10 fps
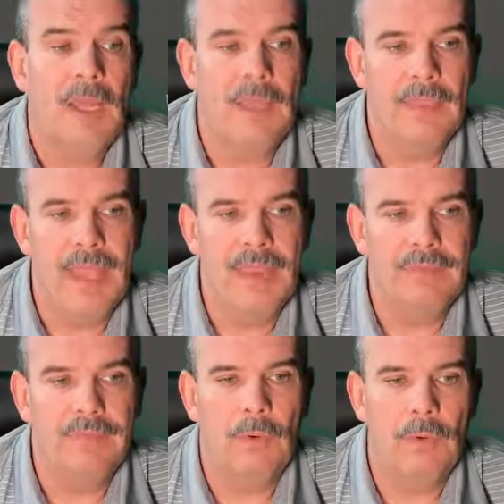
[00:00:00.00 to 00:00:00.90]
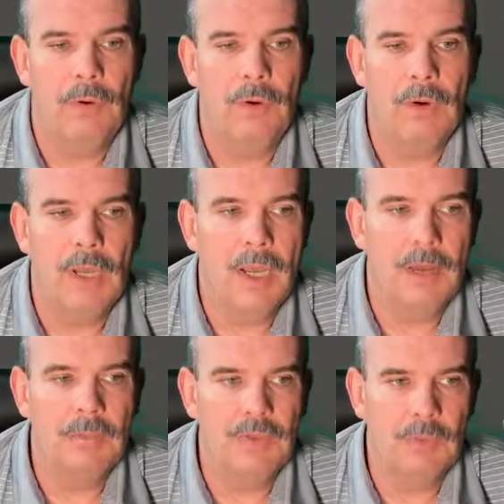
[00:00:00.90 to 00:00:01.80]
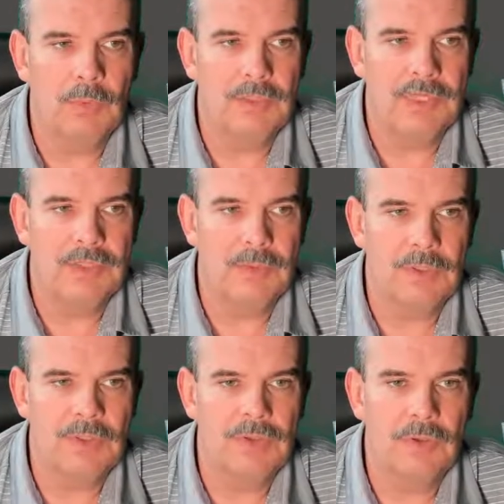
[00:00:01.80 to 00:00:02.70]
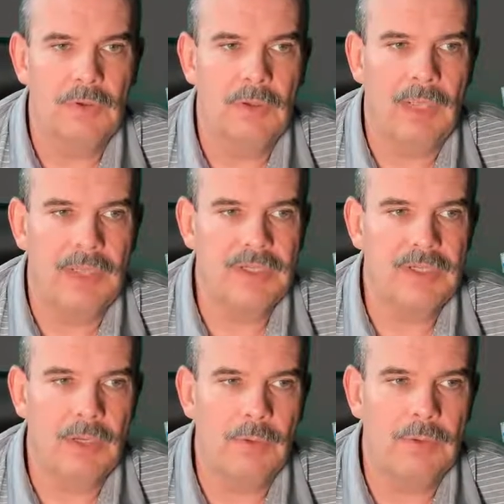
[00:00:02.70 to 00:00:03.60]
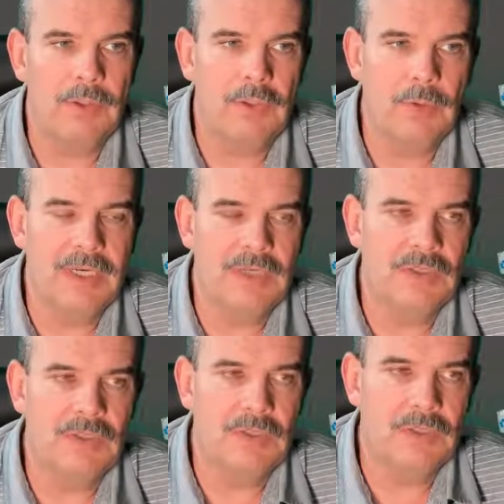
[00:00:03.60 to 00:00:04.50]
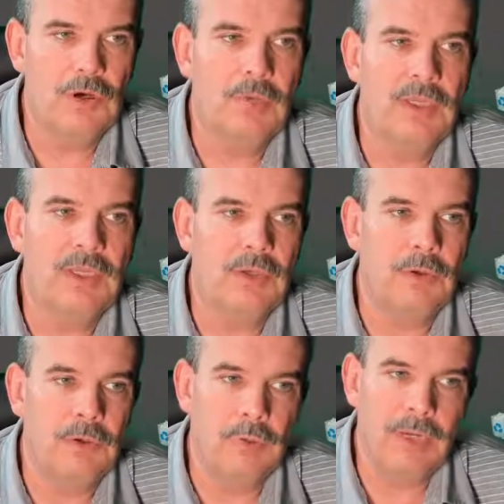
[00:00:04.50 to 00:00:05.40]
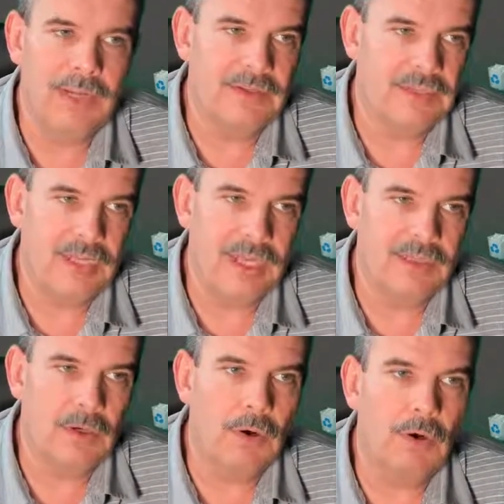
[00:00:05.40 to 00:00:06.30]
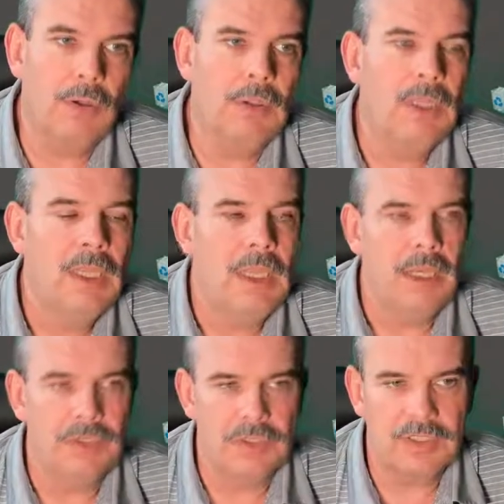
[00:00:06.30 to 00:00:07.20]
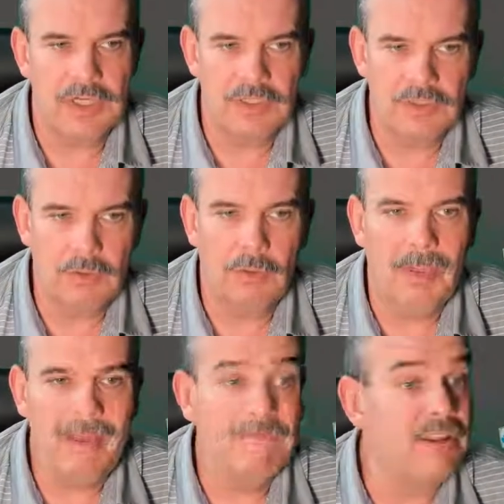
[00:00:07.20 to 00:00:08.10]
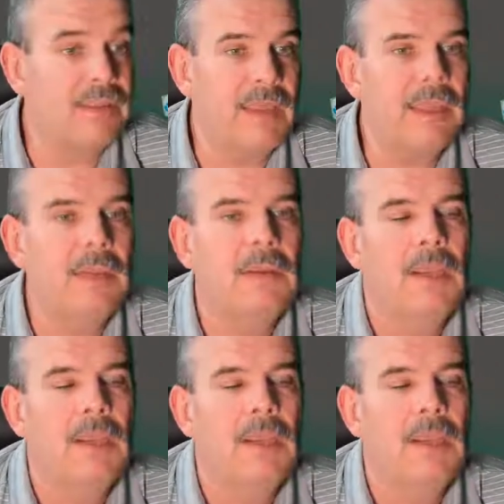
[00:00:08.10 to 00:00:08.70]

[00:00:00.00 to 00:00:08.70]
and therefore you will need to install that. So you would normally you would either select all and just install everything.